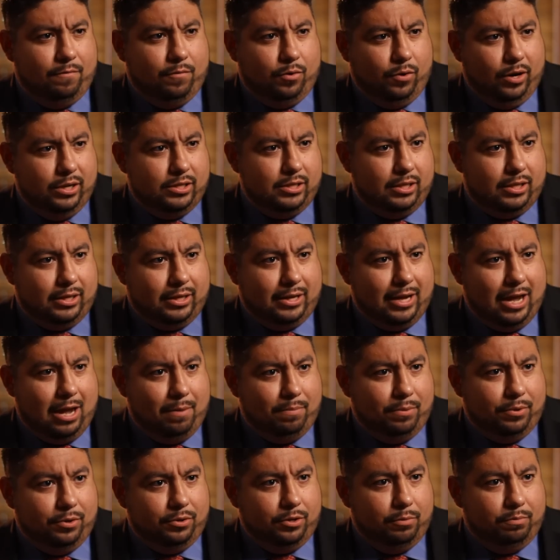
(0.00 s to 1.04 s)
voice at the
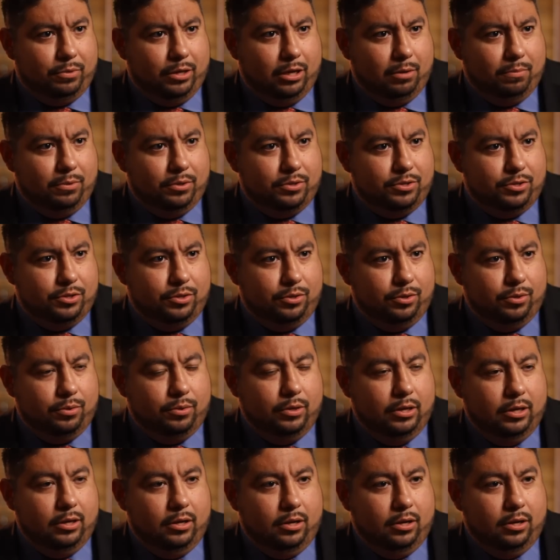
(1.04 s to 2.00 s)
Capitol to be able to